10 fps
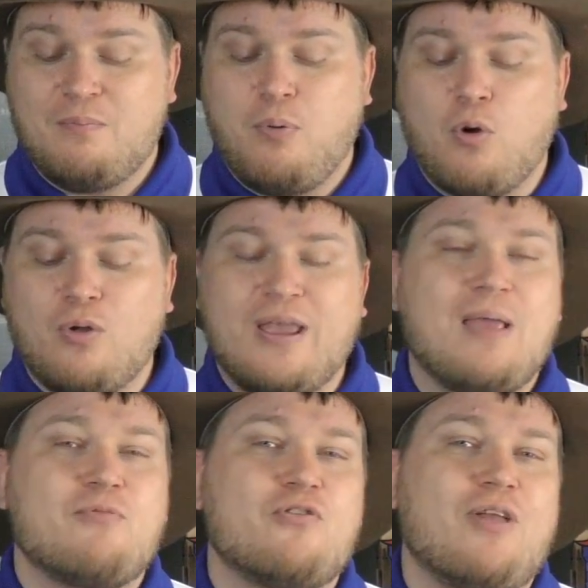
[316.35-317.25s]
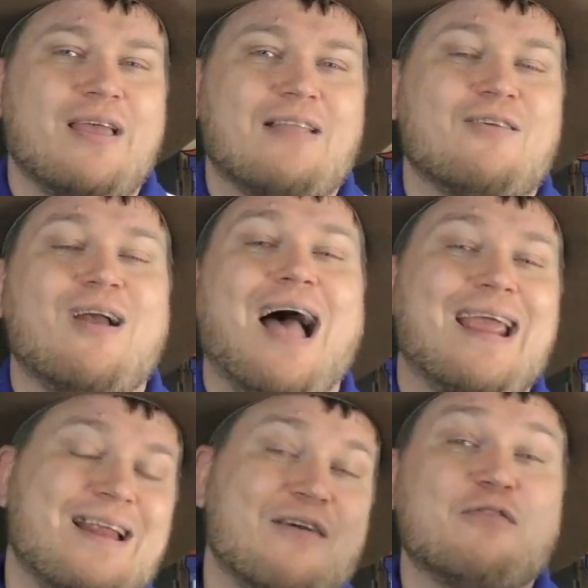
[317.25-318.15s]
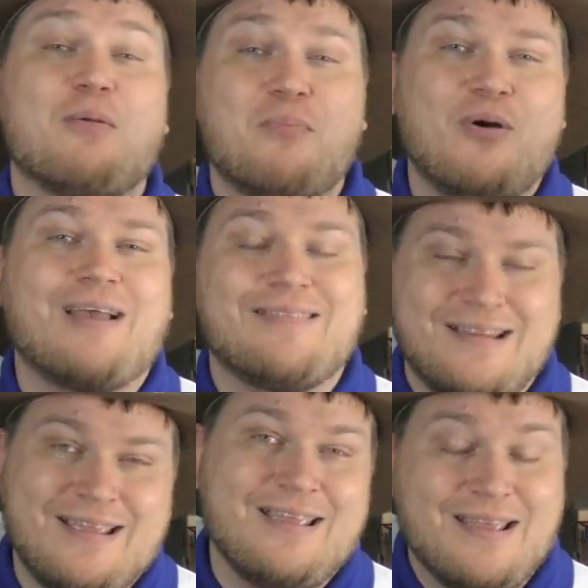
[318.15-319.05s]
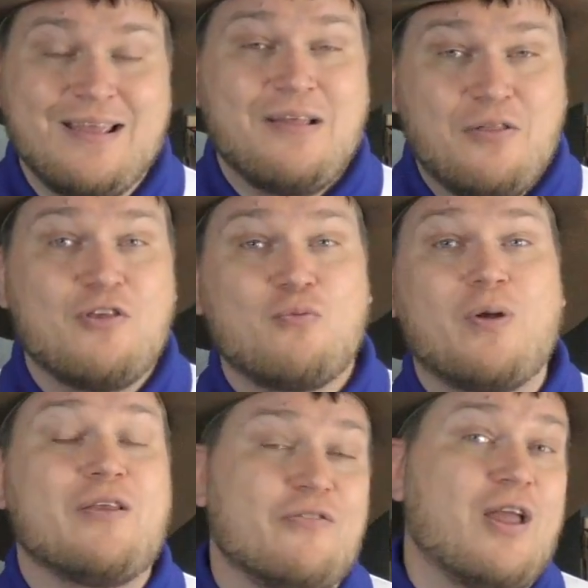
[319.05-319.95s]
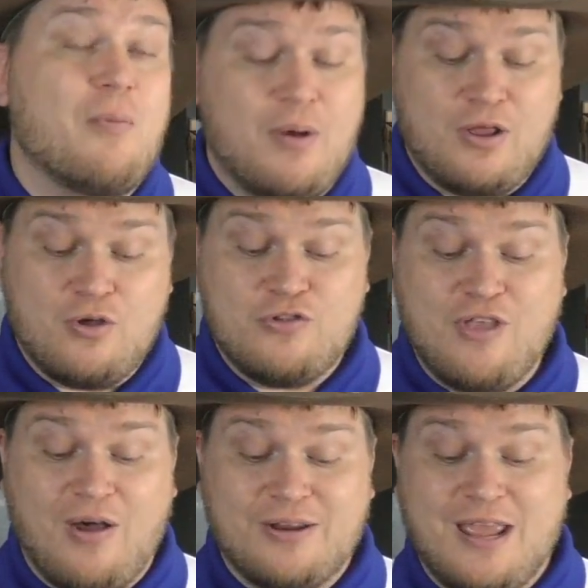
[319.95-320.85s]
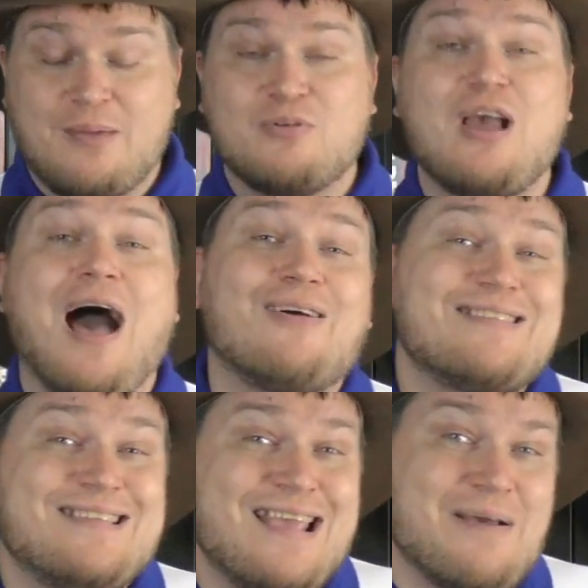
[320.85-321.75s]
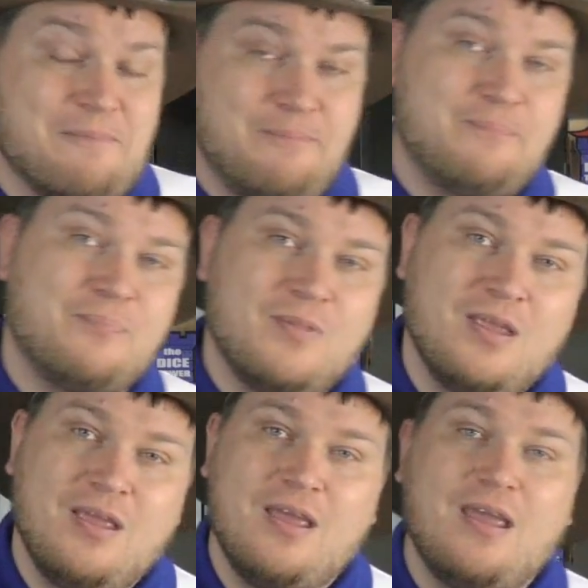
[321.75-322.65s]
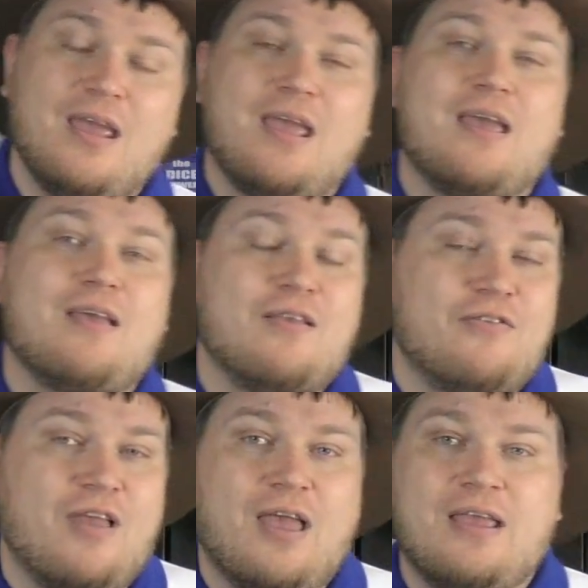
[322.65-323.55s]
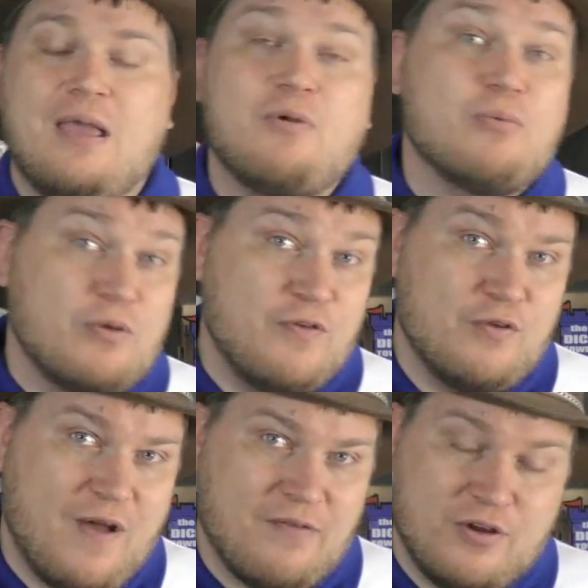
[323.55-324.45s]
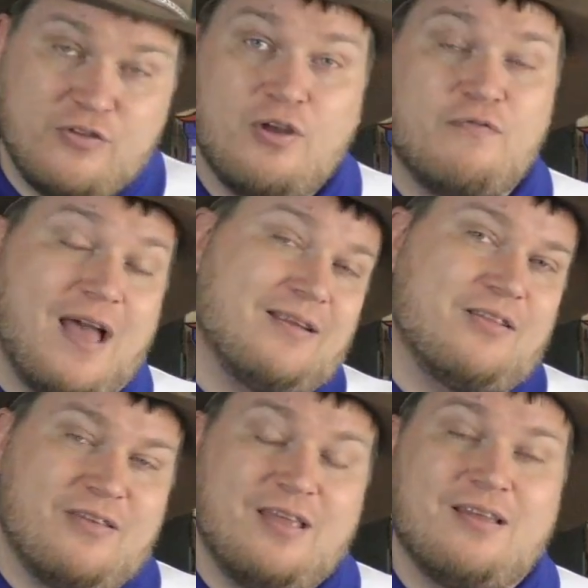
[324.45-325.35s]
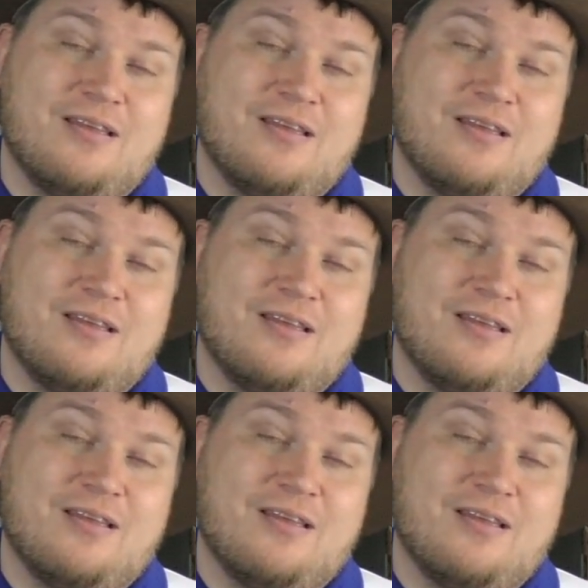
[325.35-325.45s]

Portal Games is like at their height of complexity. This one is there, but a good solid game. Colosseum is a game we reviewed 5 years ago. In fact, that's